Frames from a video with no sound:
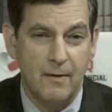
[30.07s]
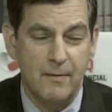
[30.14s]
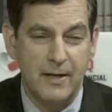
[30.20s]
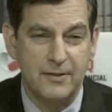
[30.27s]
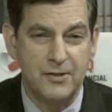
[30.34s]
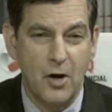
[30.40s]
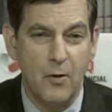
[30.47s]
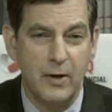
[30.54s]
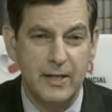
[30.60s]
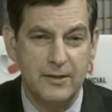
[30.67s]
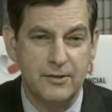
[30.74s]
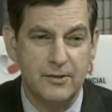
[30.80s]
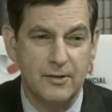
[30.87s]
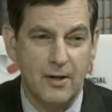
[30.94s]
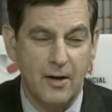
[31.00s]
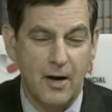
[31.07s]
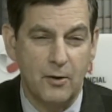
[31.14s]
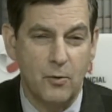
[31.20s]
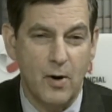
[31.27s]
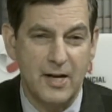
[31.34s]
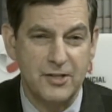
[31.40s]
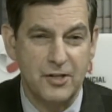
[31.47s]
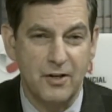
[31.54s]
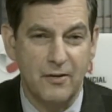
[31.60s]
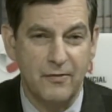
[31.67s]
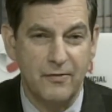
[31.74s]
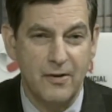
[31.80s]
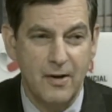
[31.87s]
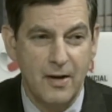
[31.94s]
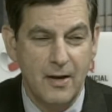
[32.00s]
It's always a question
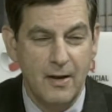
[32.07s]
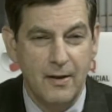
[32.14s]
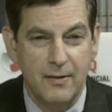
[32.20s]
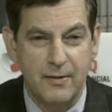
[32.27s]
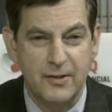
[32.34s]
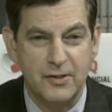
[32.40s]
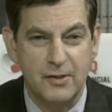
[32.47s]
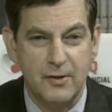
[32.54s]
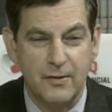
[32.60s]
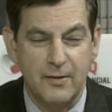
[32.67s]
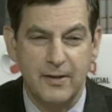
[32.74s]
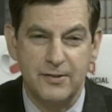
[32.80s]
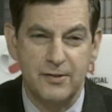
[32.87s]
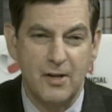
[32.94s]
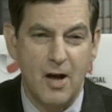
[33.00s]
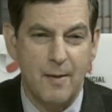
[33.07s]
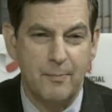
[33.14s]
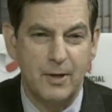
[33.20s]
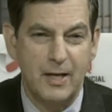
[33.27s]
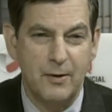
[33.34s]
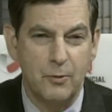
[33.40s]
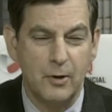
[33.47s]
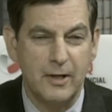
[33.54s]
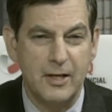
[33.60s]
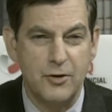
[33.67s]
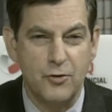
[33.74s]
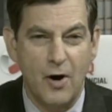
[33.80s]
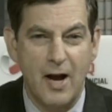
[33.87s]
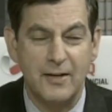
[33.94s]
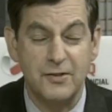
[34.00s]
of this company really
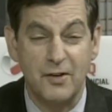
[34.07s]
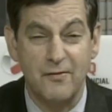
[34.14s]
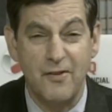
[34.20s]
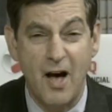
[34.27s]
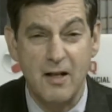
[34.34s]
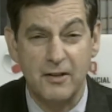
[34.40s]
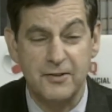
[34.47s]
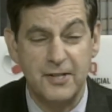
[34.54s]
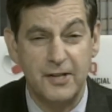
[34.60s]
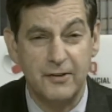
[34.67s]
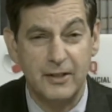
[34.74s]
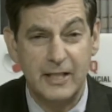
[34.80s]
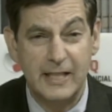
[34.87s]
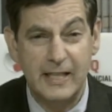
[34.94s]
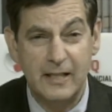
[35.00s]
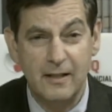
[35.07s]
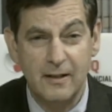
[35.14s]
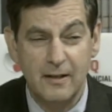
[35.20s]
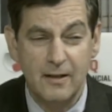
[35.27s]
drives on volatility.